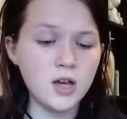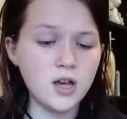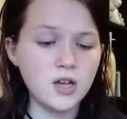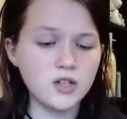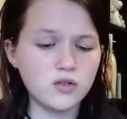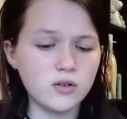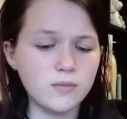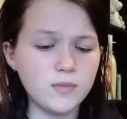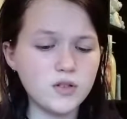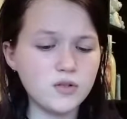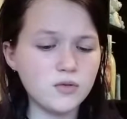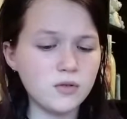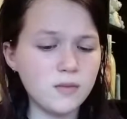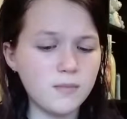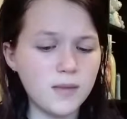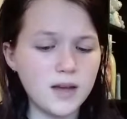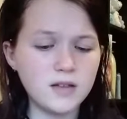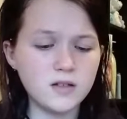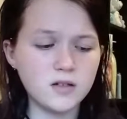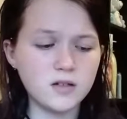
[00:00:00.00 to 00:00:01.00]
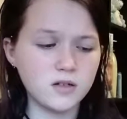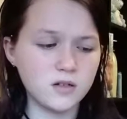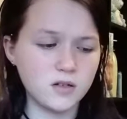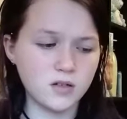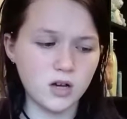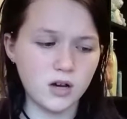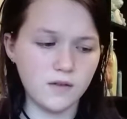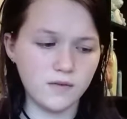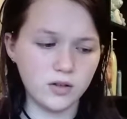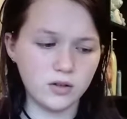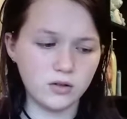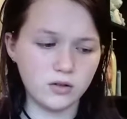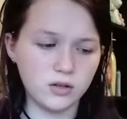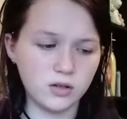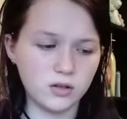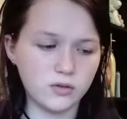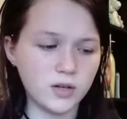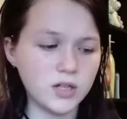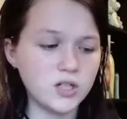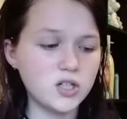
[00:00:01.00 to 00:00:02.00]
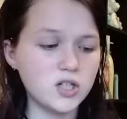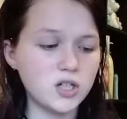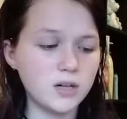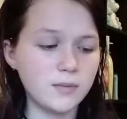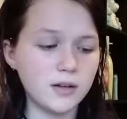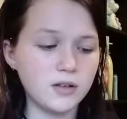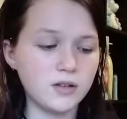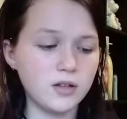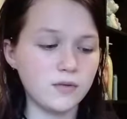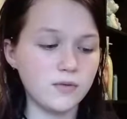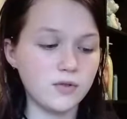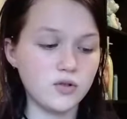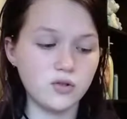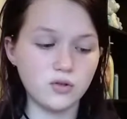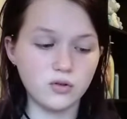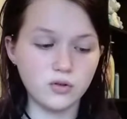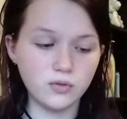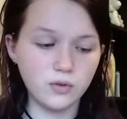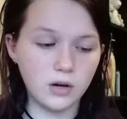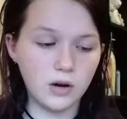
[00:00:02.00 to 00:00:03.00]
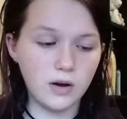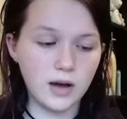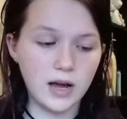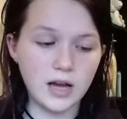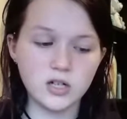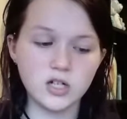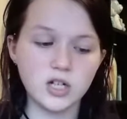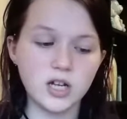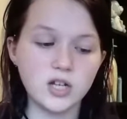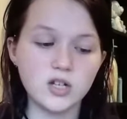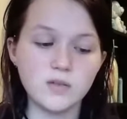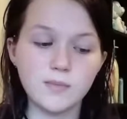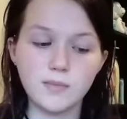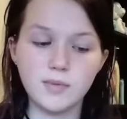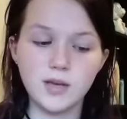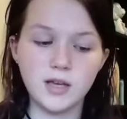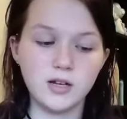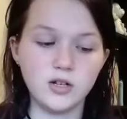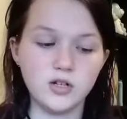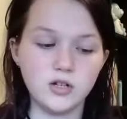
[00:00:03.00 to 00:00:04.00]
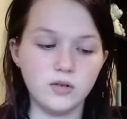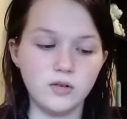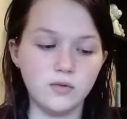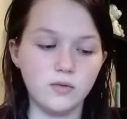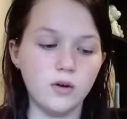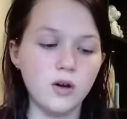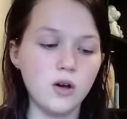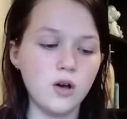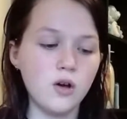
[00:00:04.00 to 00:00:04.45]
So a mystery remains unsolved, including the question about the original duo, Ash Ketchum and Pikachu.